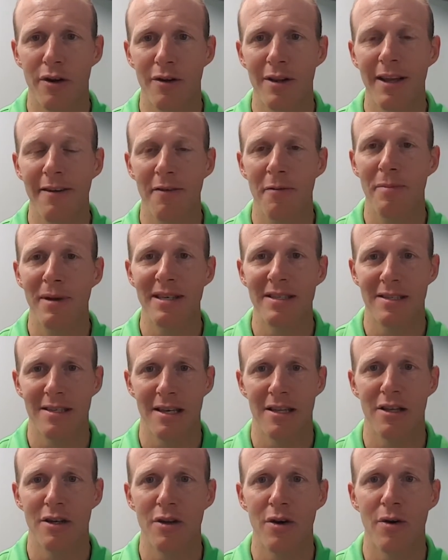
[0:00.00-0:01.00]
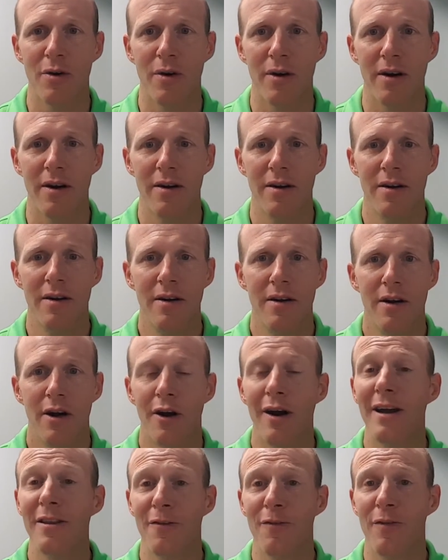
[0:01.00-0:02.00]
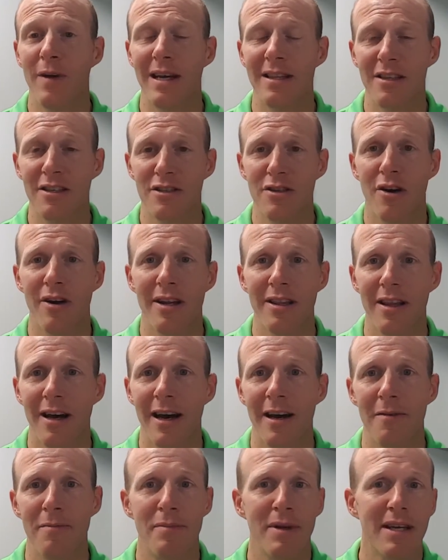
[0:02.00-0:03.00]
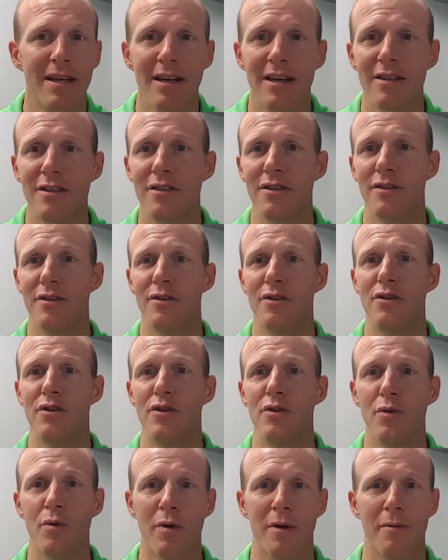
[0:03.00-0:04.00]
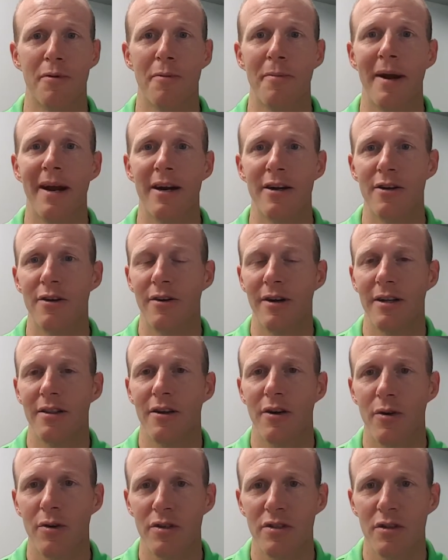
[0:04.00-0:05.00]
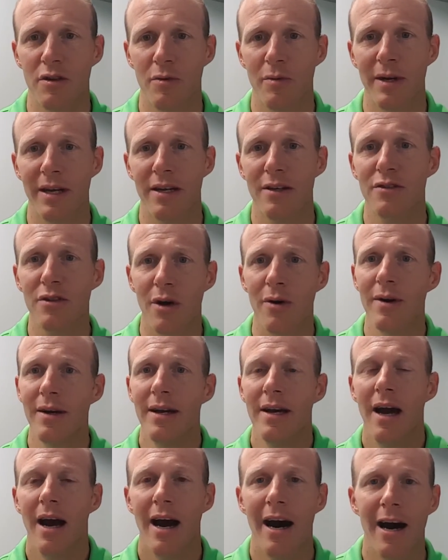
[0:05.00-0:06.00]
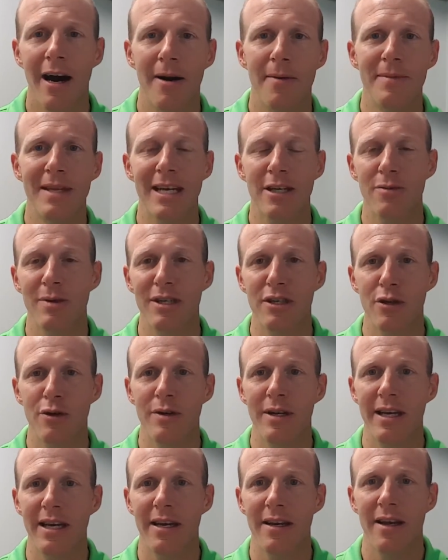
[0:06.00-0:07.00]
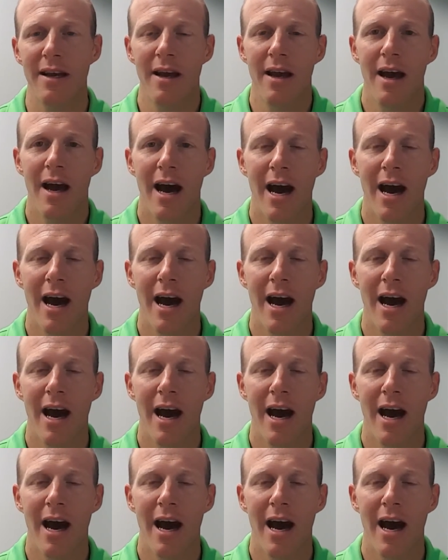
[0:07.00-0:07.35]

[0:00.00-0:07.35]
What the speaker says: You're leaving pieces at the door or at the starting line because you prepared during the course of the week. So next week, tune in.